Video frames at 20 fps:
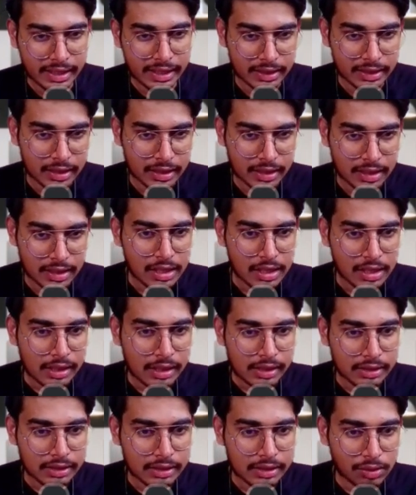A,
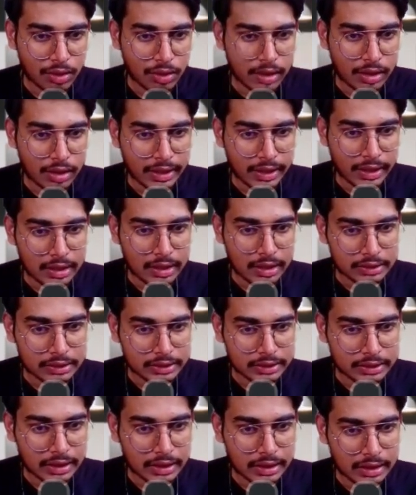B, C, D. A
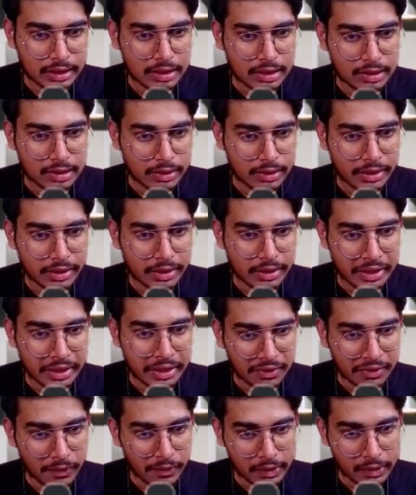single character
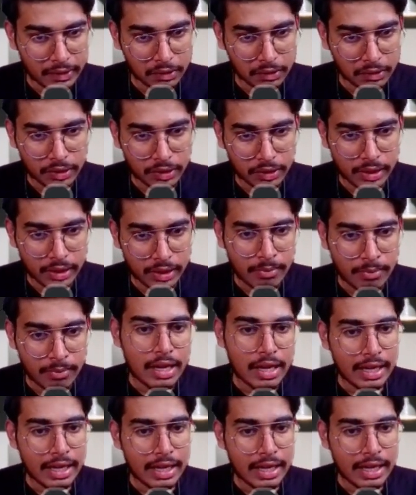is called like a
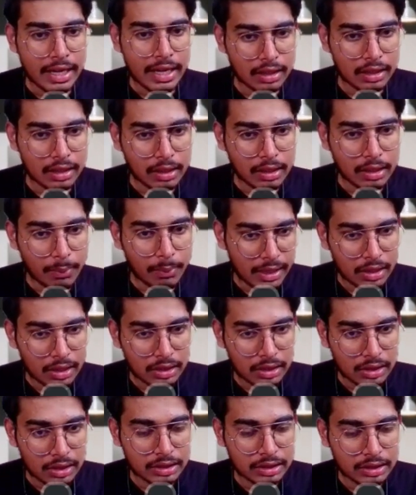single
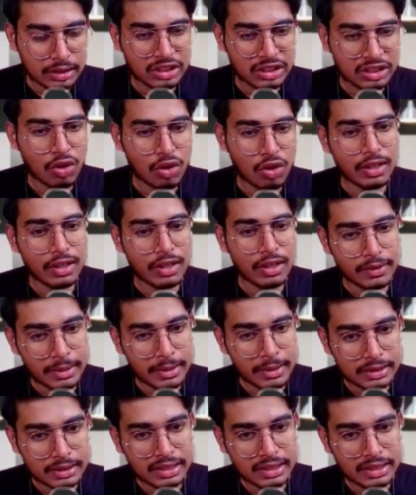alphabet, okay?
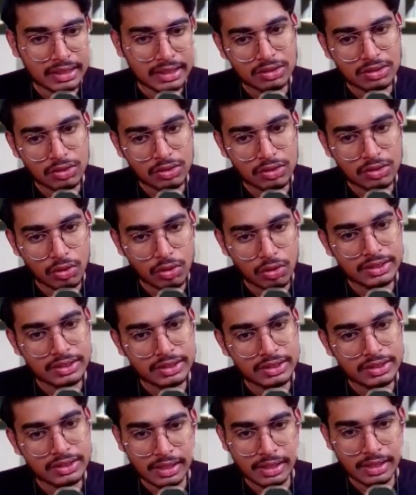And
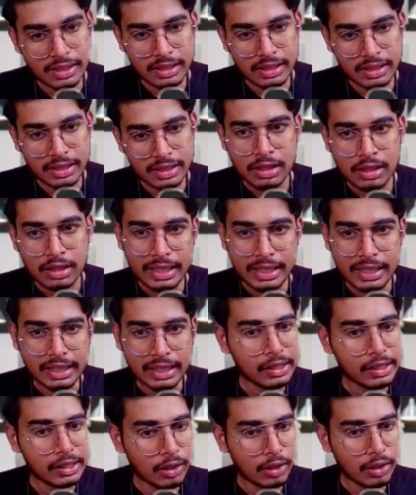combination of alphabets
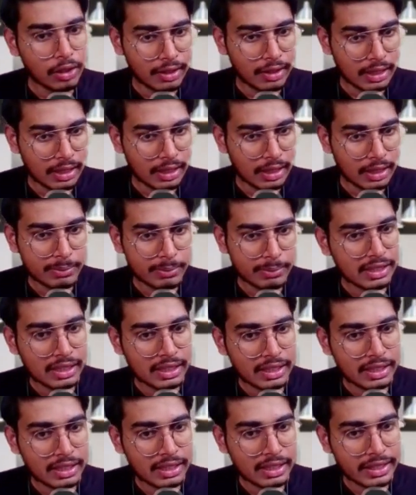it's called
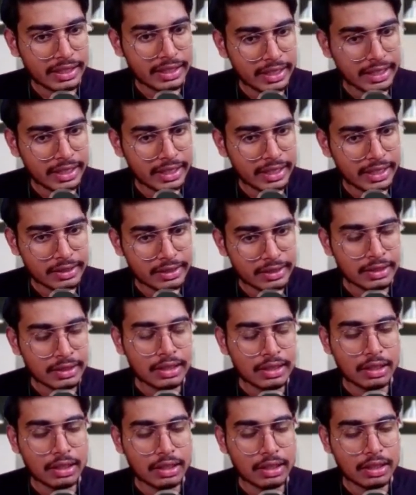string. Like
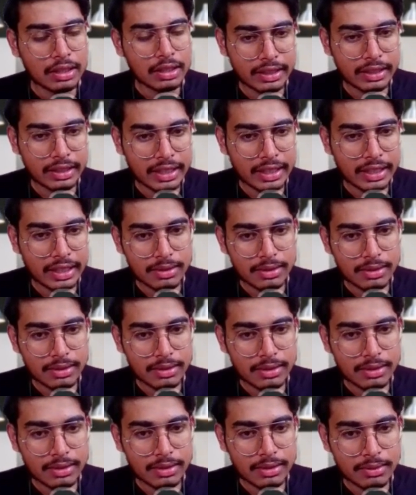your name,
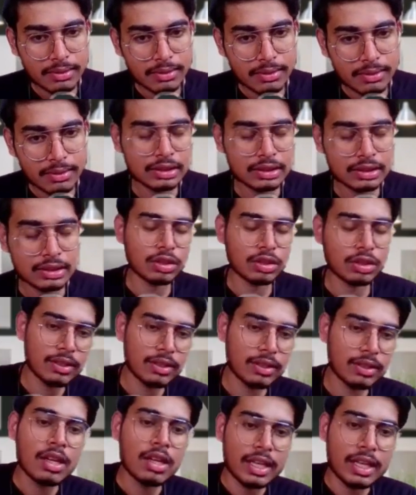city, age.
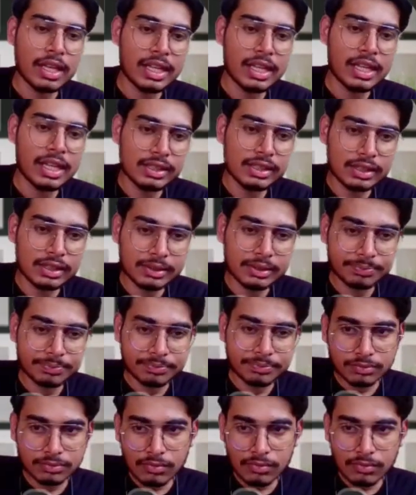Like age
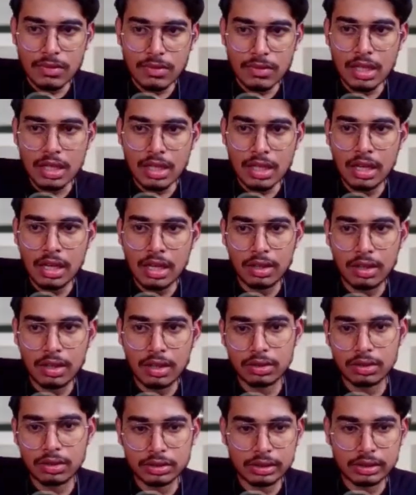is not there.
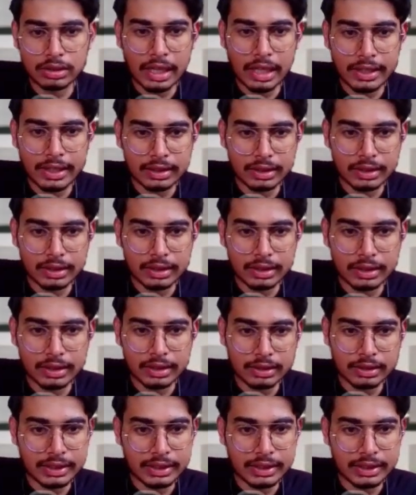Age is in